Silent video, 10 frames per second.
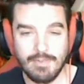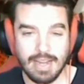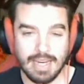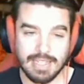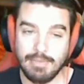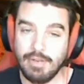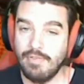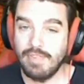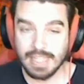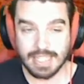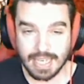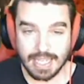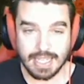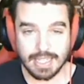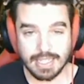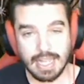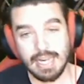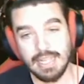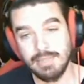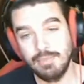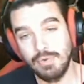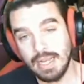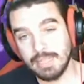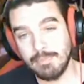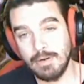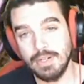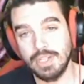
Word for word: for I need some new VCs, I need some new Espers,